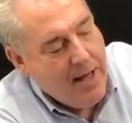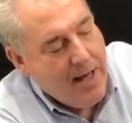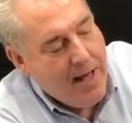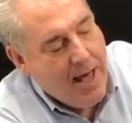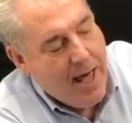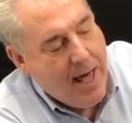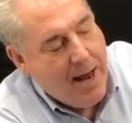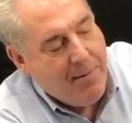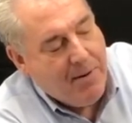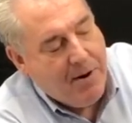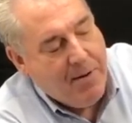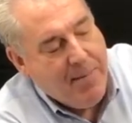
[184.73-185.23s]

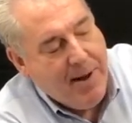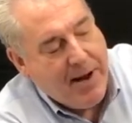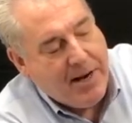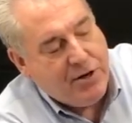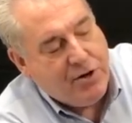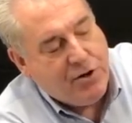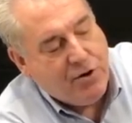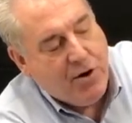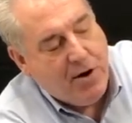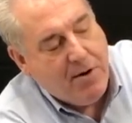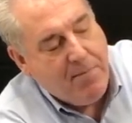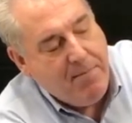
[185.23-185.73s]
and I'm going to make
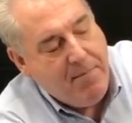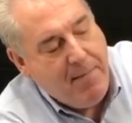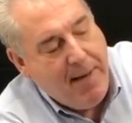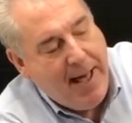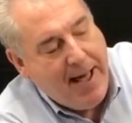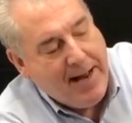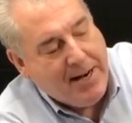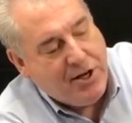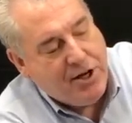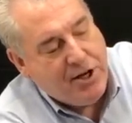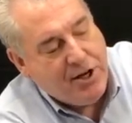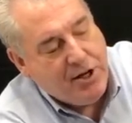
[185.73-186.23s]
sure it
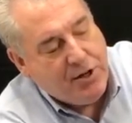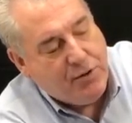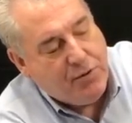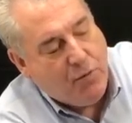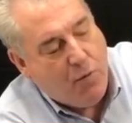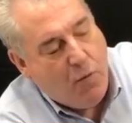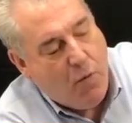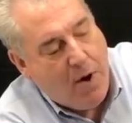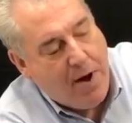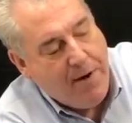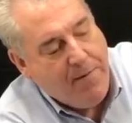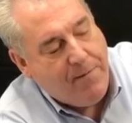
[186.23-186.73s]
matches
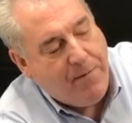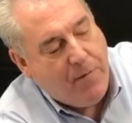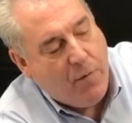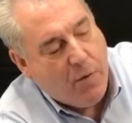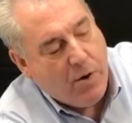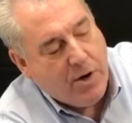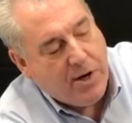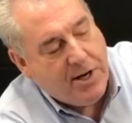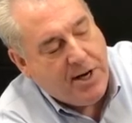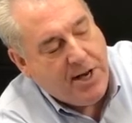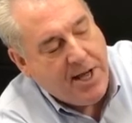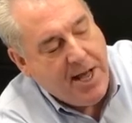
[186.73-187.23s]

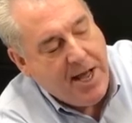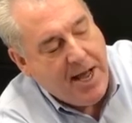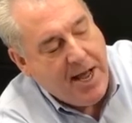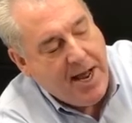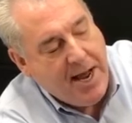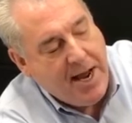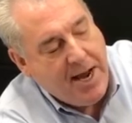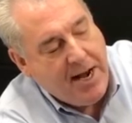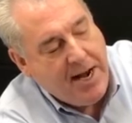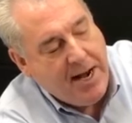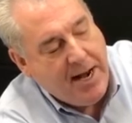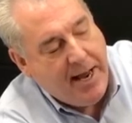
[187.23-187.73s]

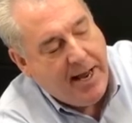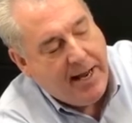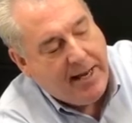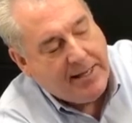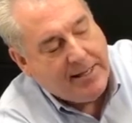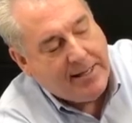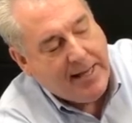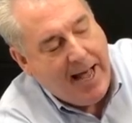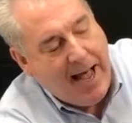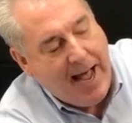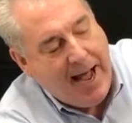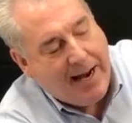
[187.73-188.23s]
114
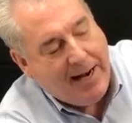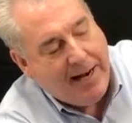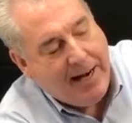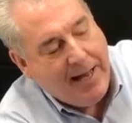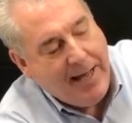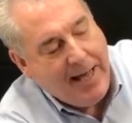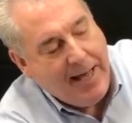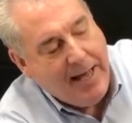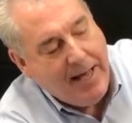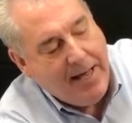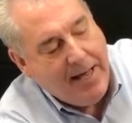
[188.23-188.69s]
exactly.